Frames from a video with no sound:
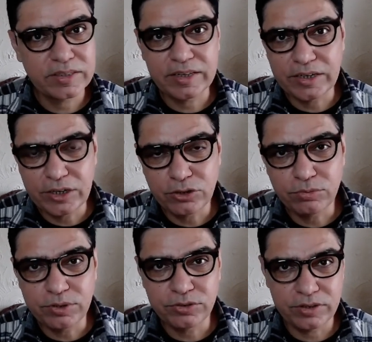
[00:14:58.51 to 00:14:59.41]
they need to
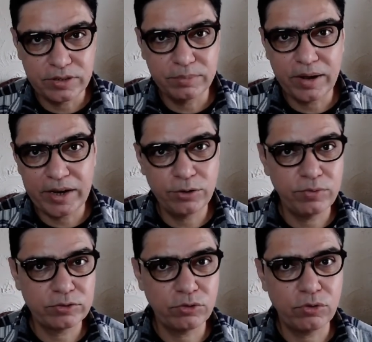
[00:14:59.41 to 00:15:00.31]
be treated by
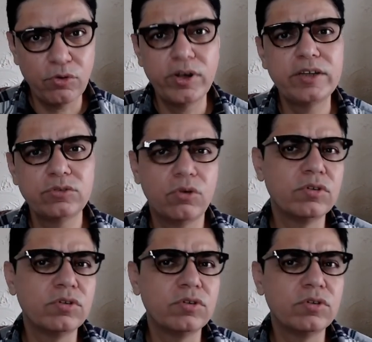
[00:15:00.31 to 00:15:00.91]
endovascular coilings or